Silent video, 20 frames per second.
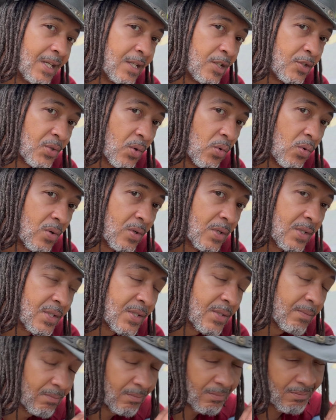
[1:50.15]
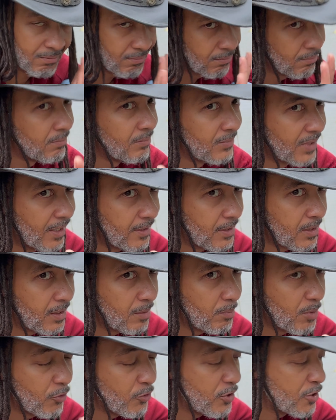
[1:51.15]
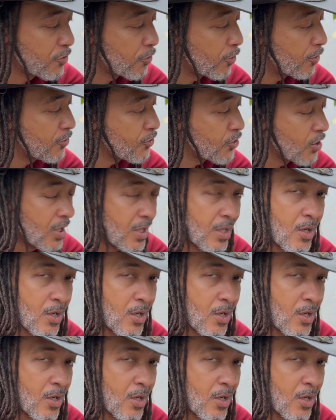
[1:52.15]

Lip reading: indoors, I did my research.